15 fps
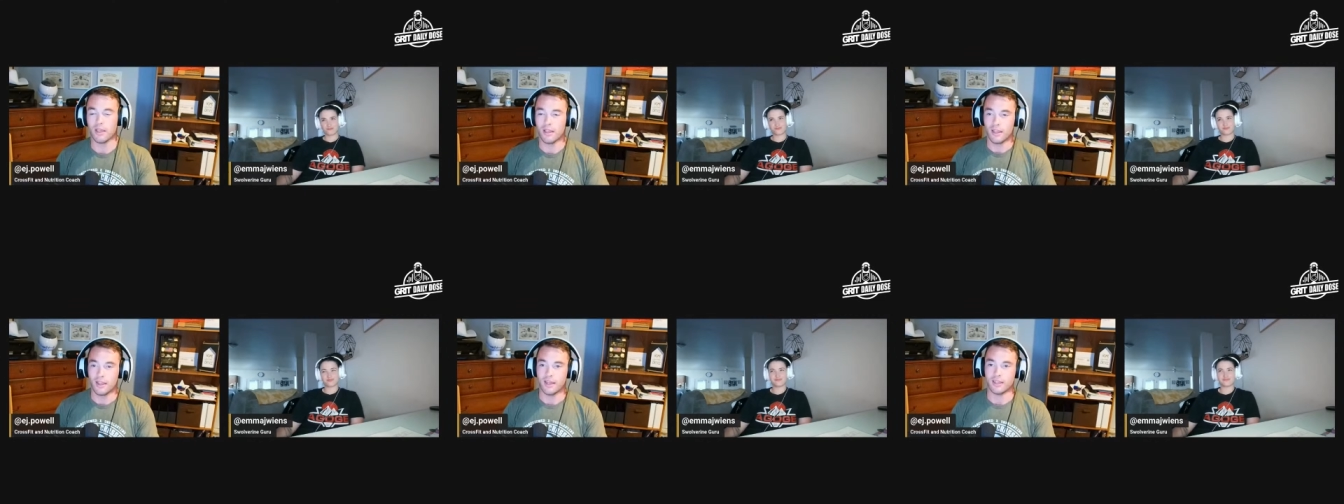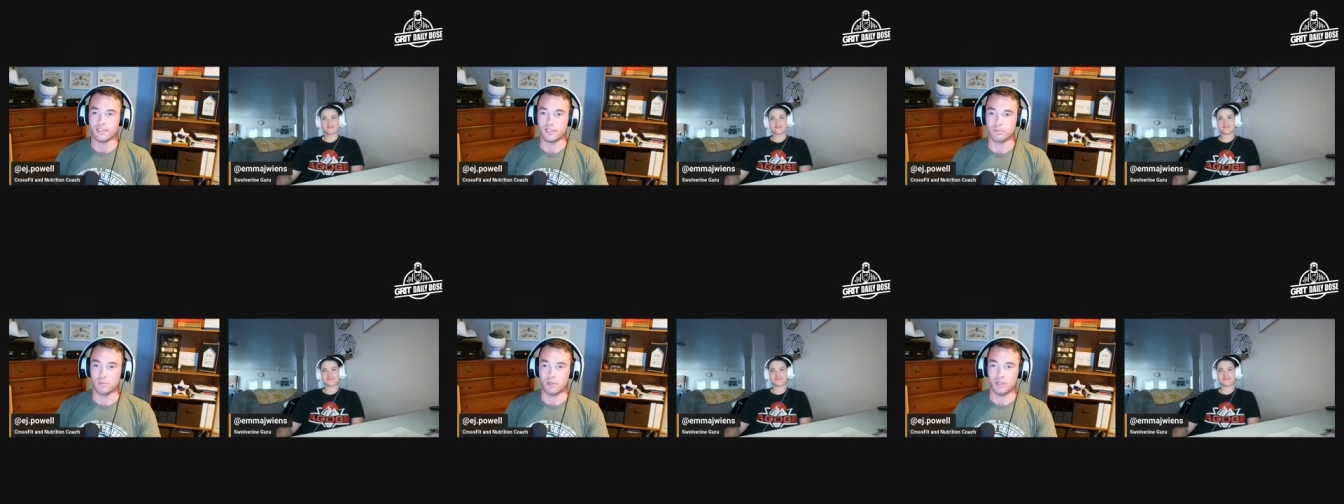has
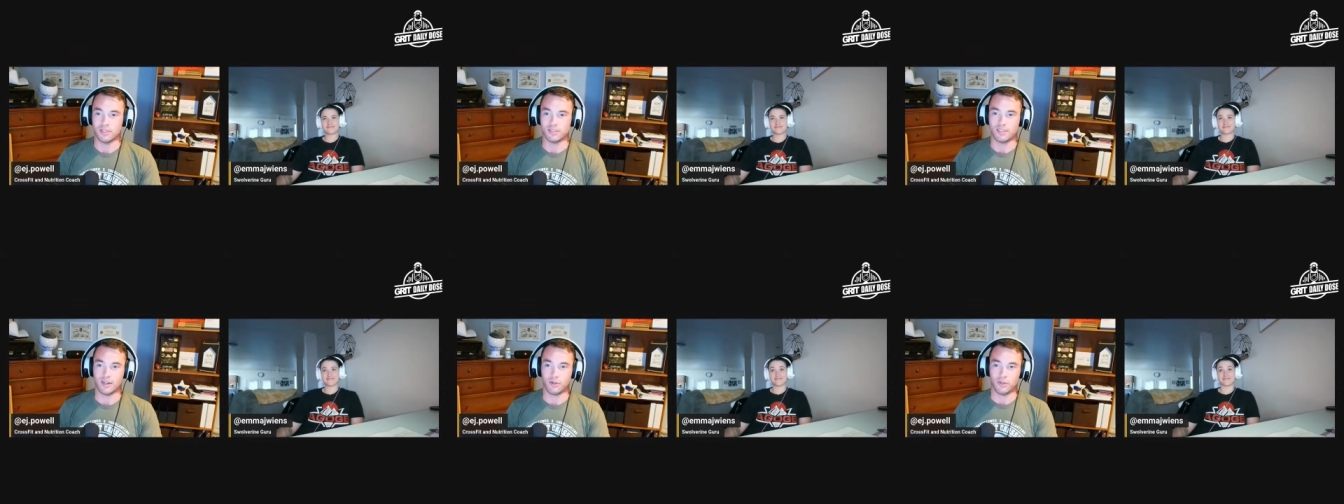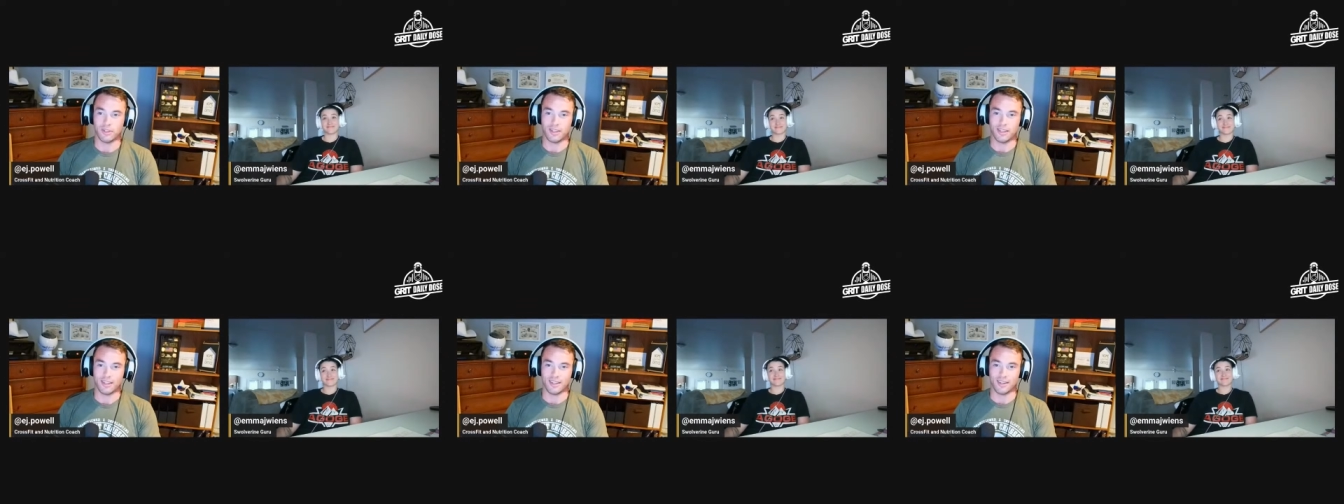experienced not only
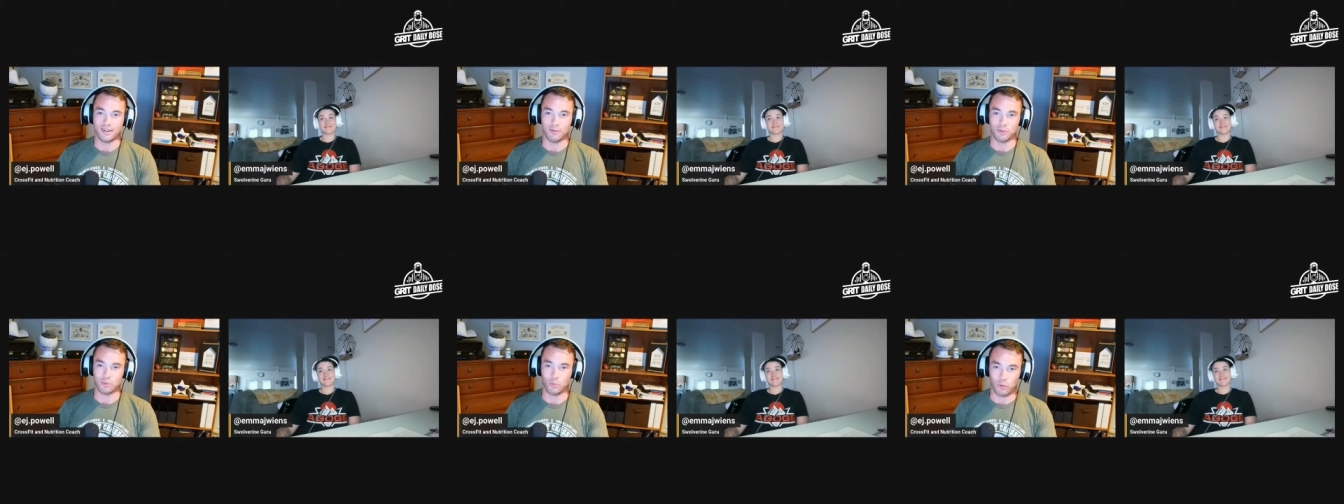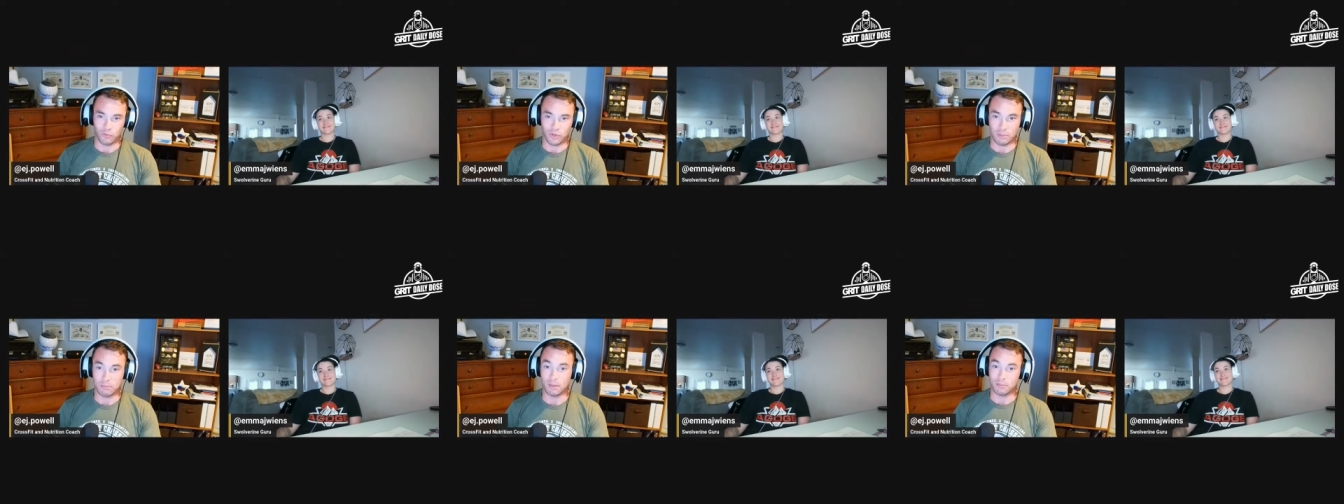in with Wolverine,
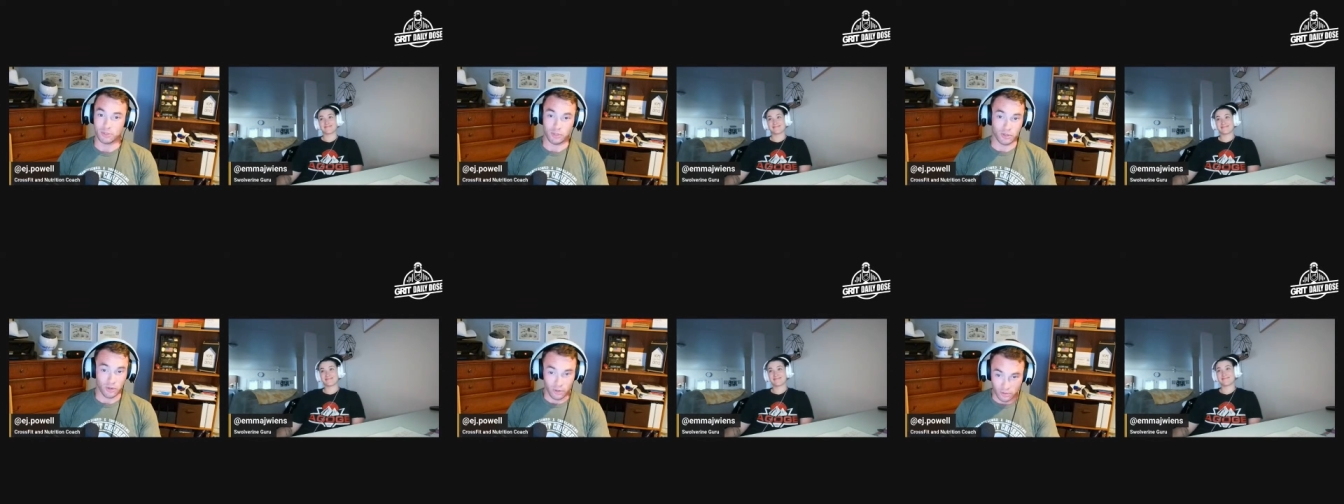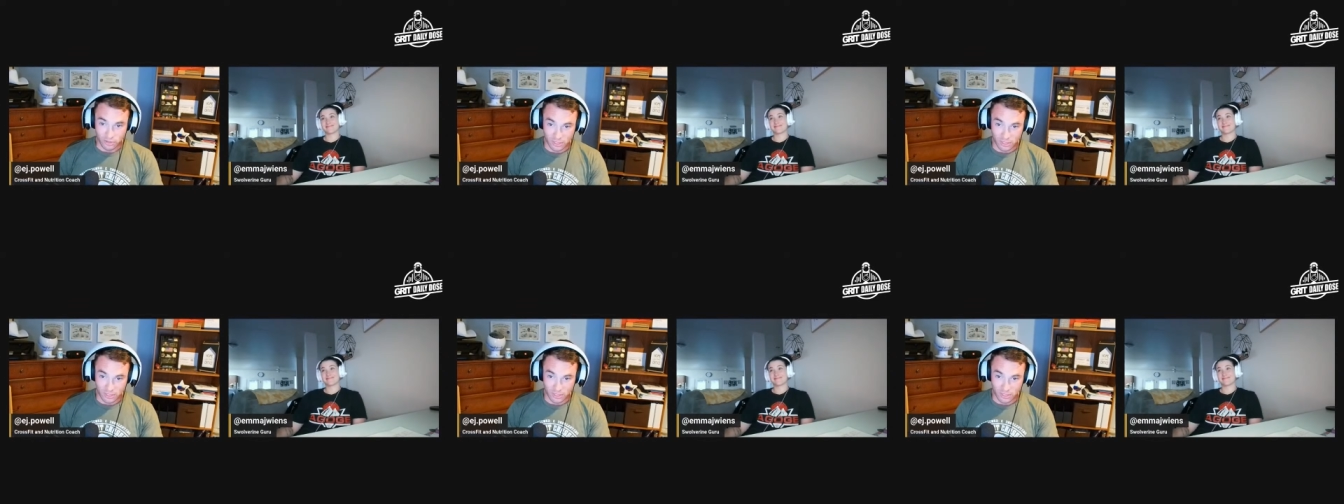but I'm sure in her